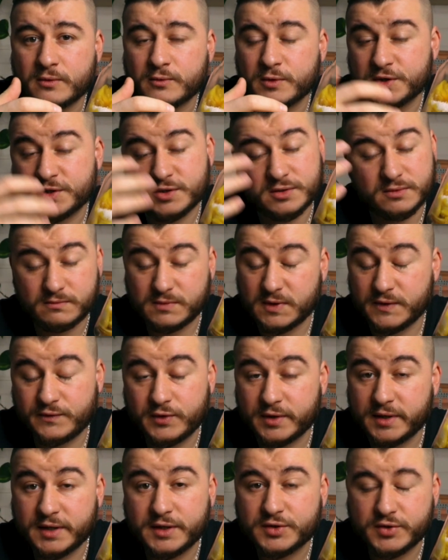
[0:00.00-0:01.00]
which if
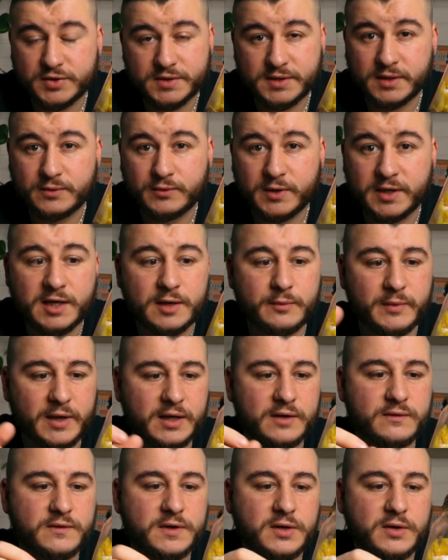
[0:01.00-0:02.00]
you're interested we can
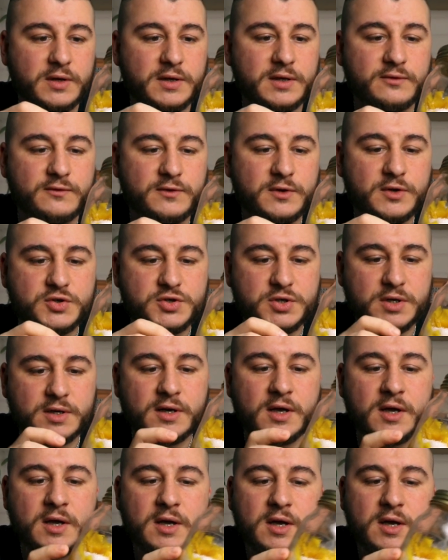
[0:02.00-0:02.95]
make a video in the future,